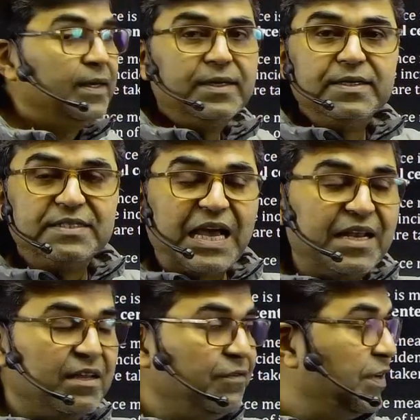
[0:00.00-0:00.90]
Sign
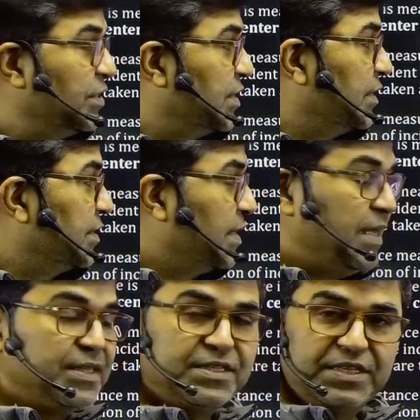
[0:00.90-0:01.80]
convention is
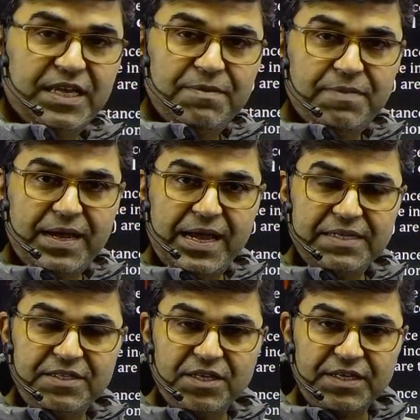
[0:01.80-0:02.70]
same as
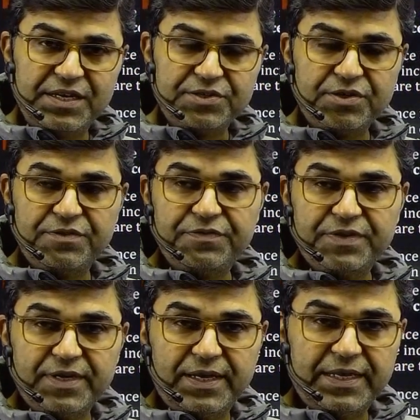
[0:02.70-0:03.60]
in the case of
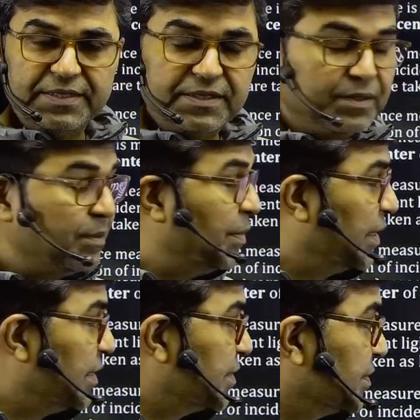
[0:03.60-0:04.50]
lens
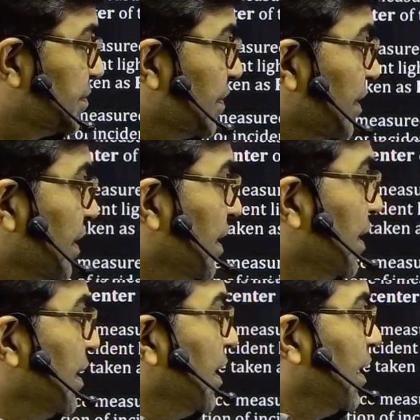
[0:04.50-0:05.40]
mirrors.
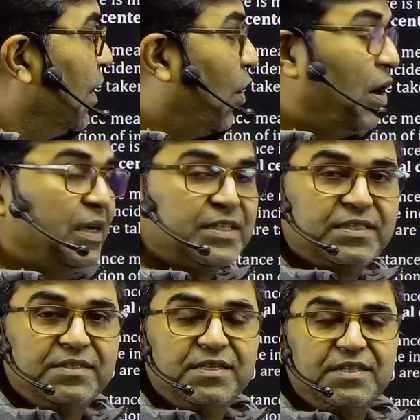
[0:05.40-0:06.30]
All
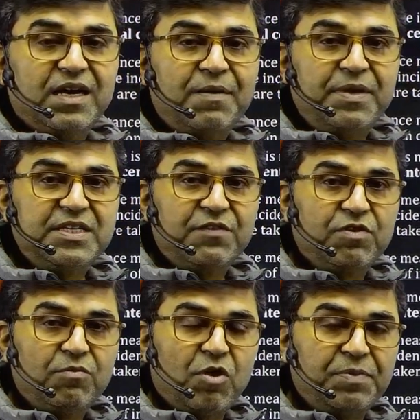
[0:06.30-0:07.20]
distances are measured from
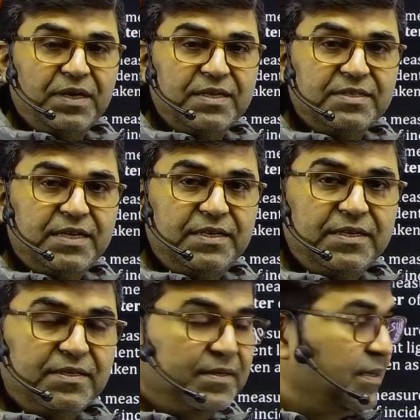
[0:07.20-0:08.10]
optical center.
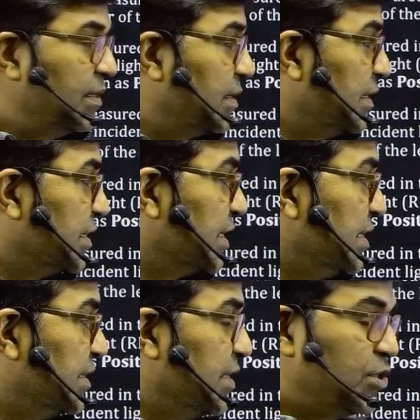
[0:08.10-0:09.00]

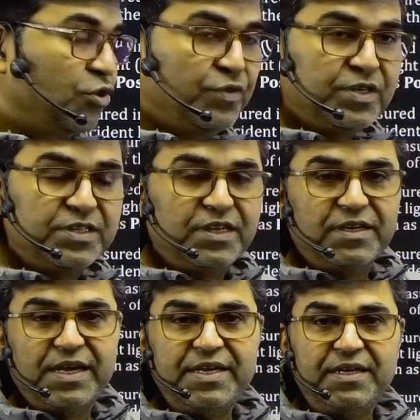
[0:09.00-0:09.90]
Distances towards the
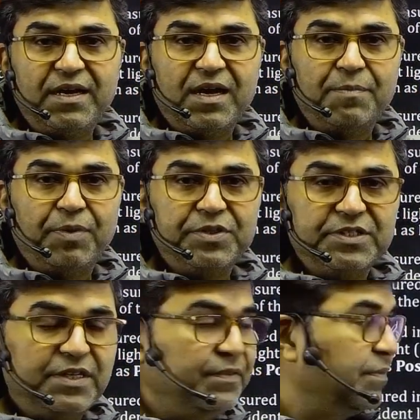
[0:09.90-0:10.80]
right are
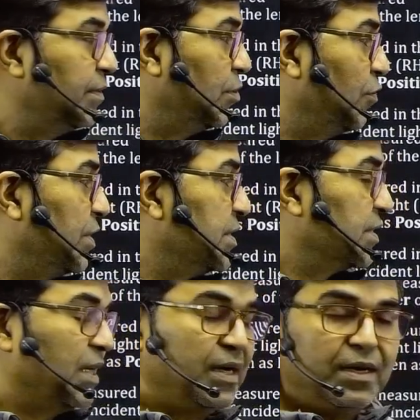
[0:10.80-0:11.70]
positive, towards
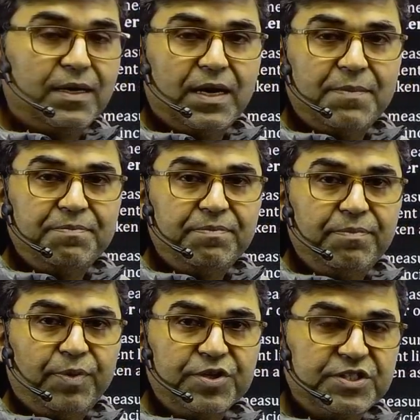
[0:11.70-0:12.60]
up
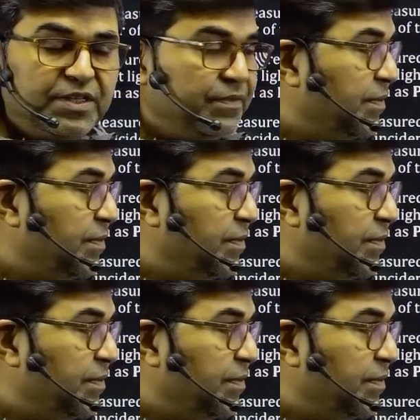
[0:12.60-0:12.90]
positive,